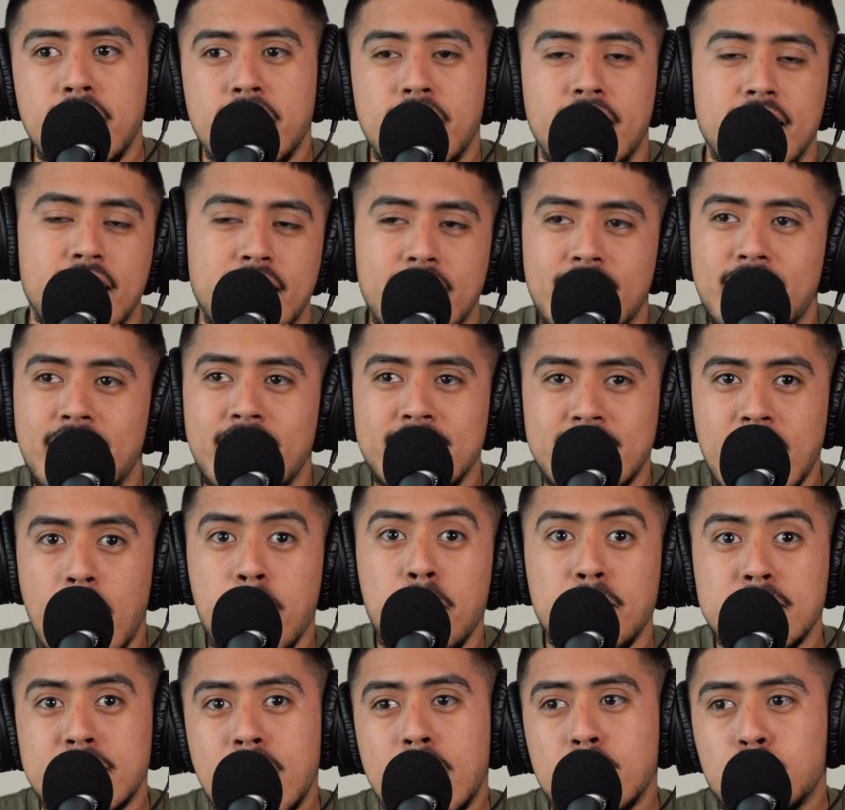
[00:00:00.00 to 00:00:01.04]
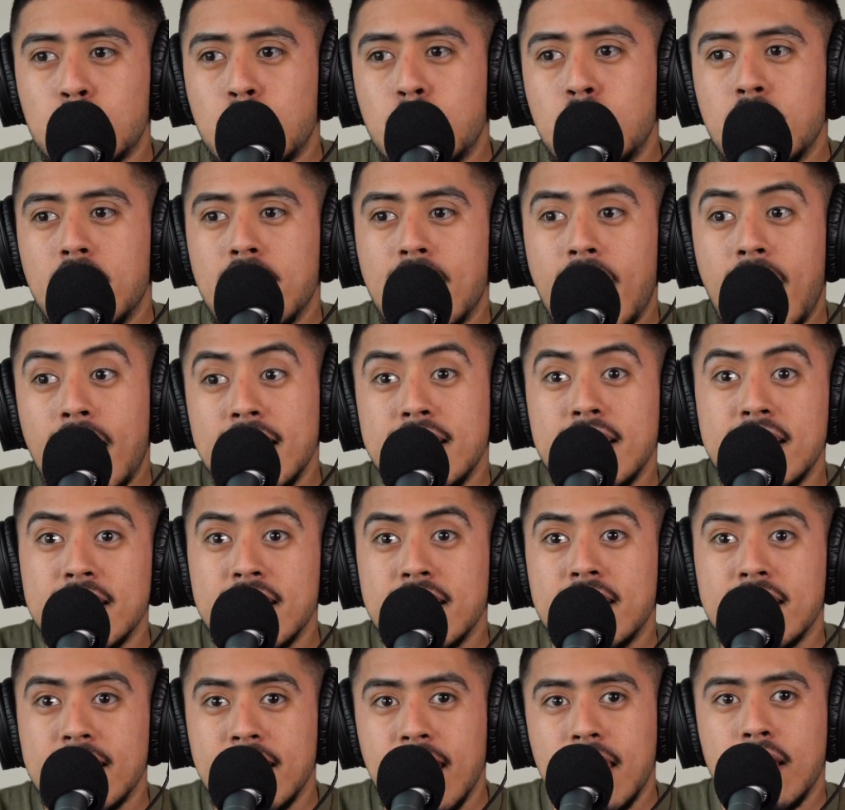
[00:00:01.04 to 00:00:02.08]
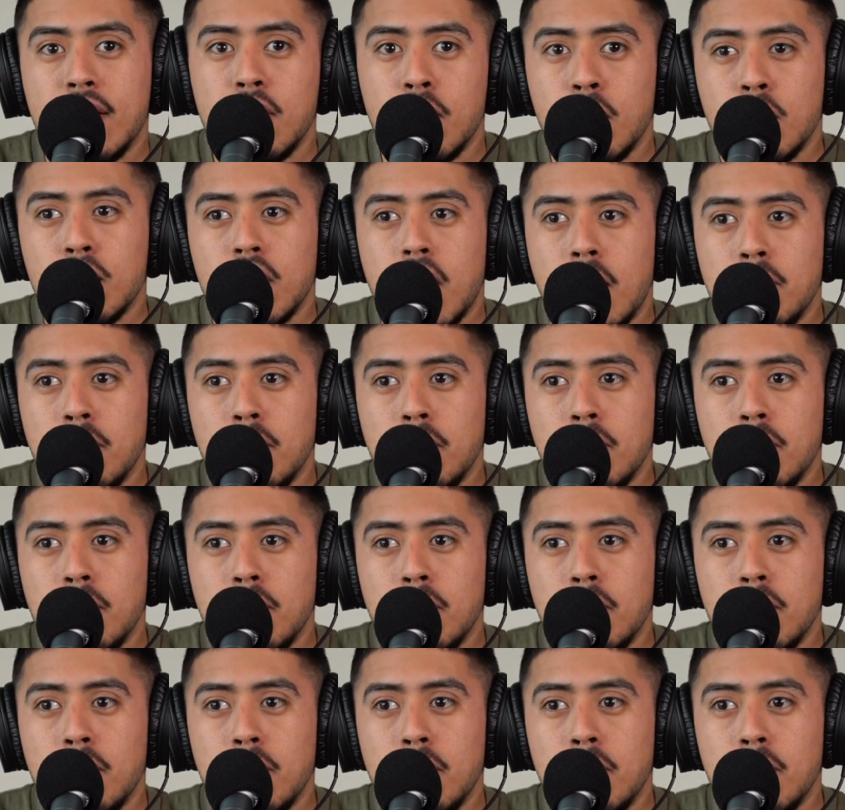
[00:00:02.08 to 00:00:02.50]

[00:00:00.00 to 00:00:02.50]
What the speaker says: Like, it's happened times where like I didn't get the gate code.